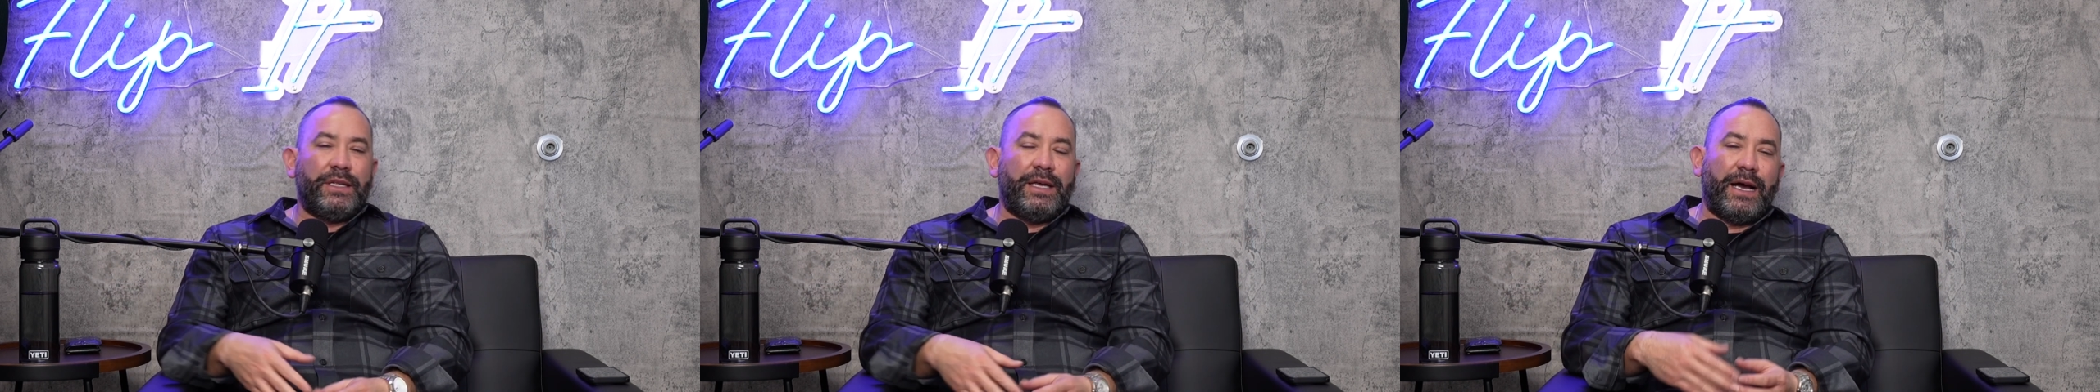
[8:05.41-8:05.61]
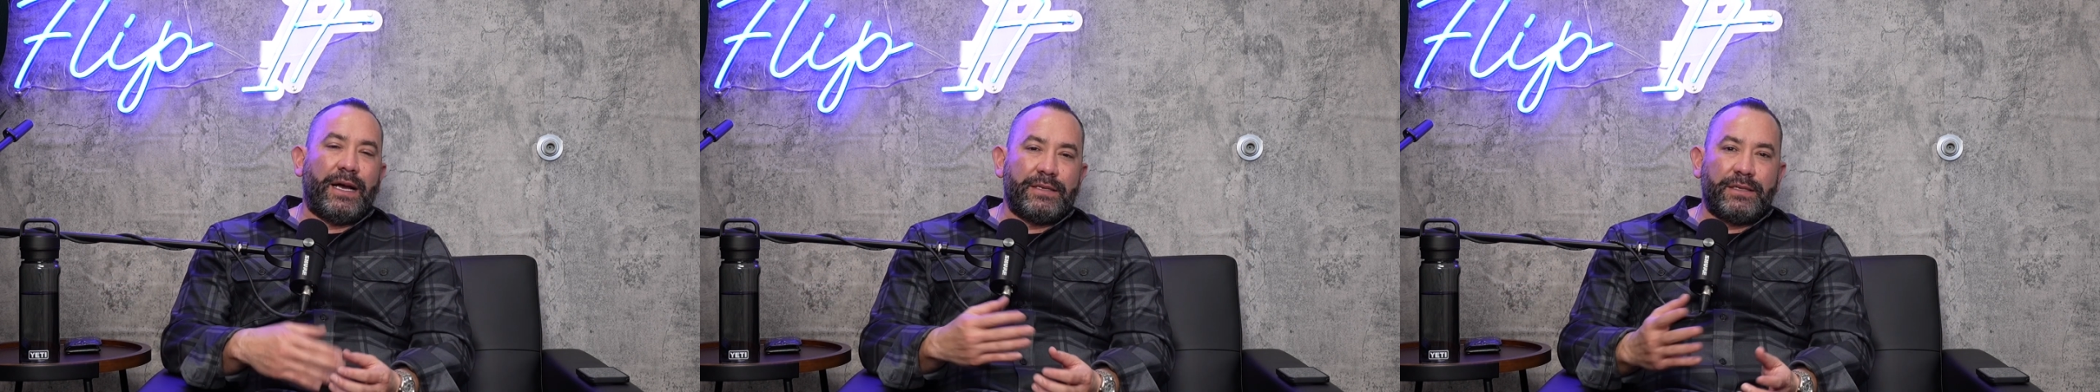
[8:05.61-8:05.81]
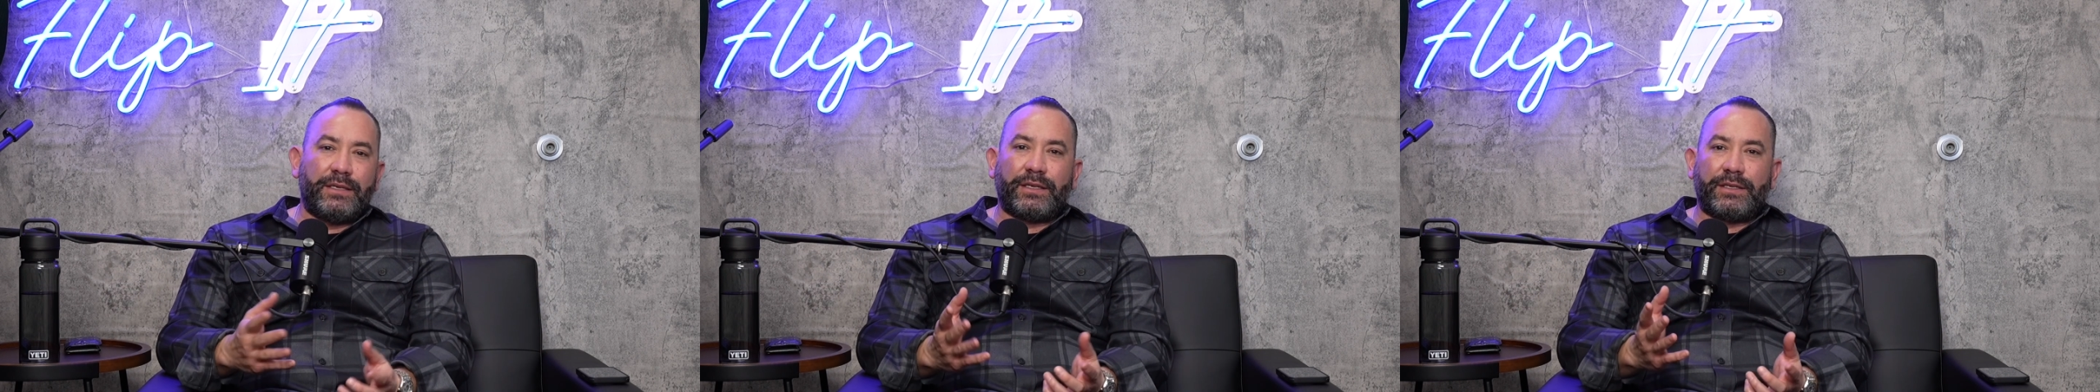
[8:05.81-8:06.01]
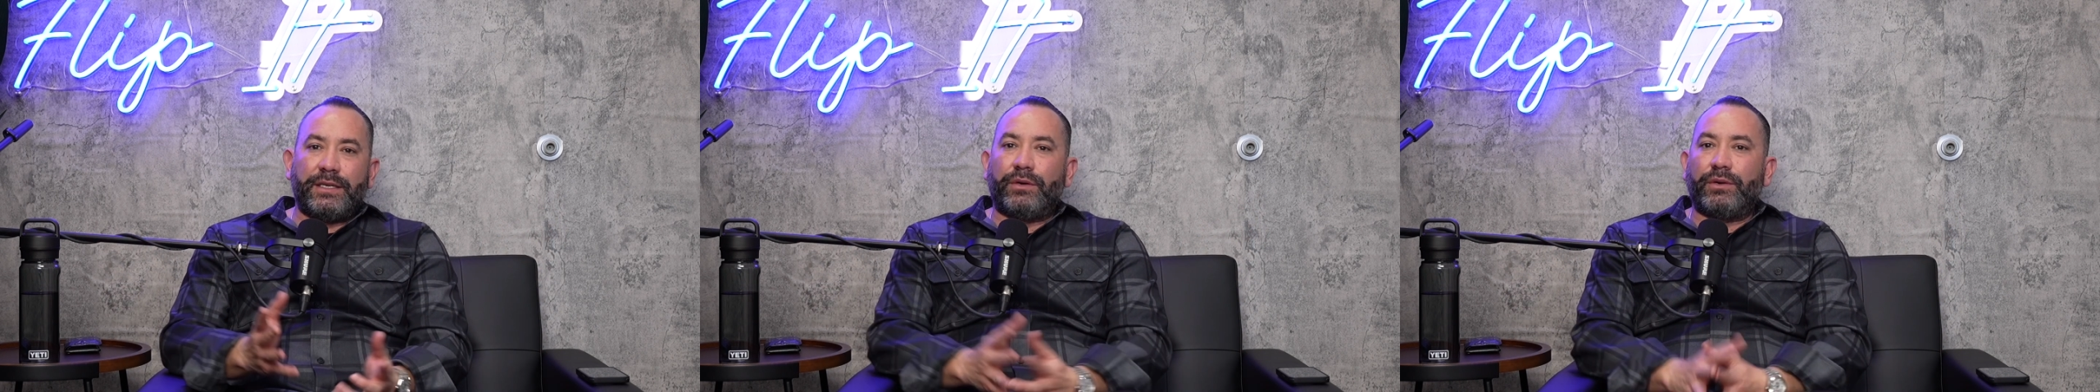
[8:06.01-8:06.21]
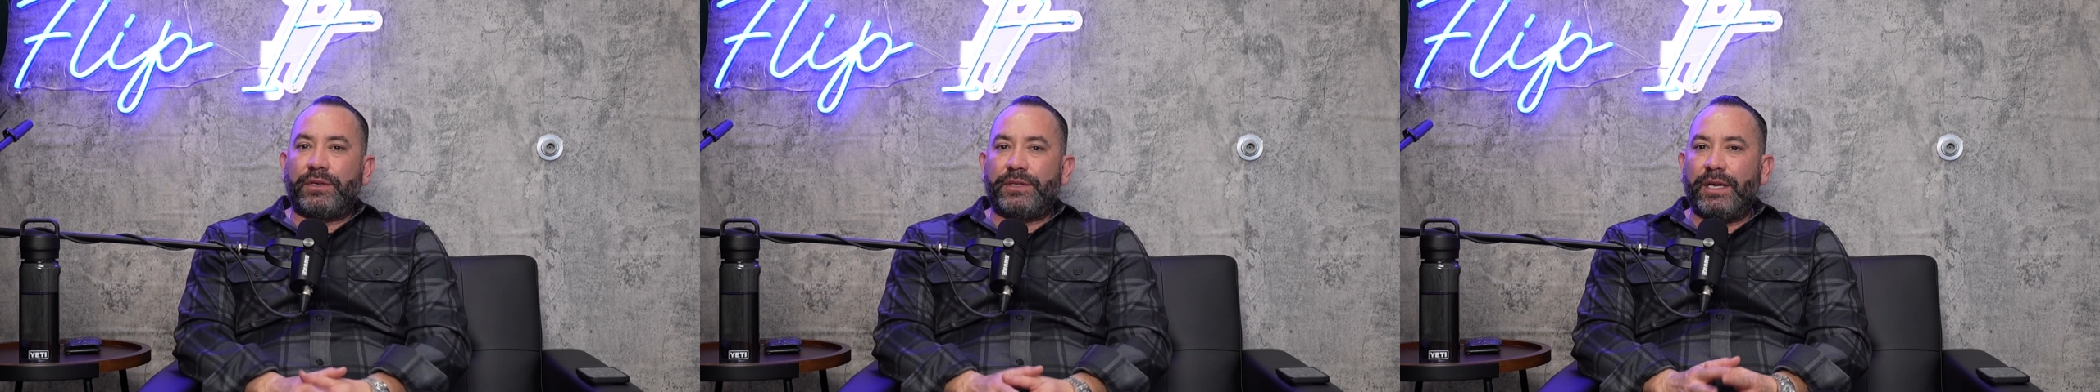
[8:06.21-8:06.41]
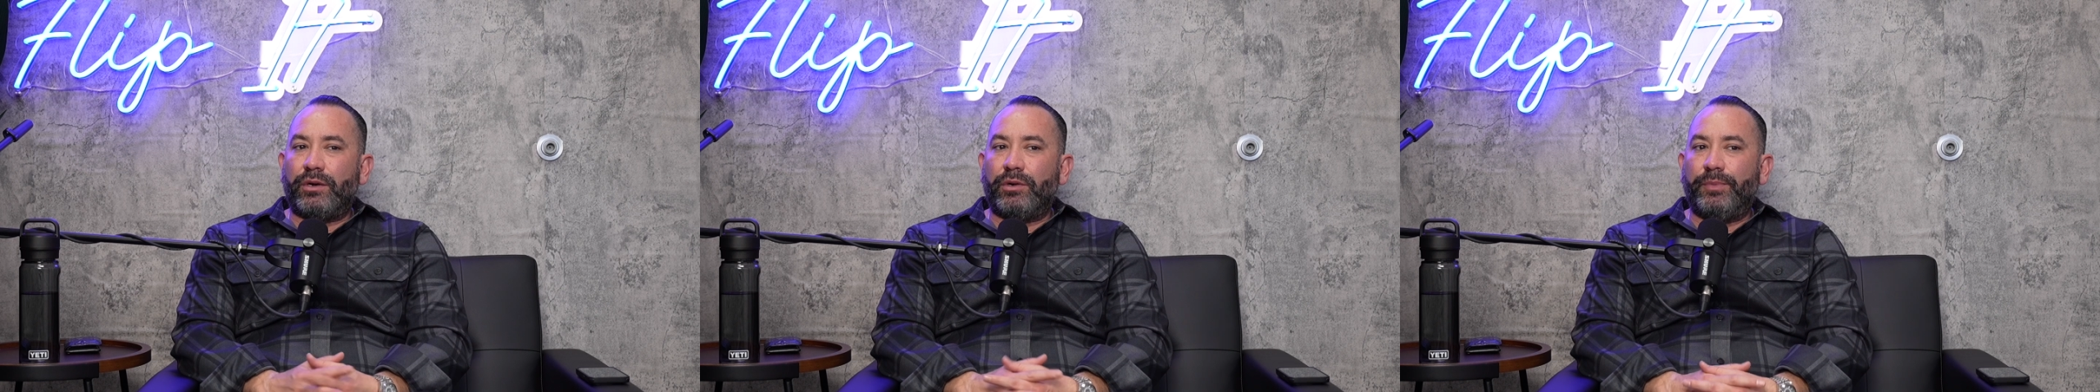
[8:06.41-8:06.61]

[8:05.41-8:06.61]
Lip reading: the asset, et cetera, et cetera.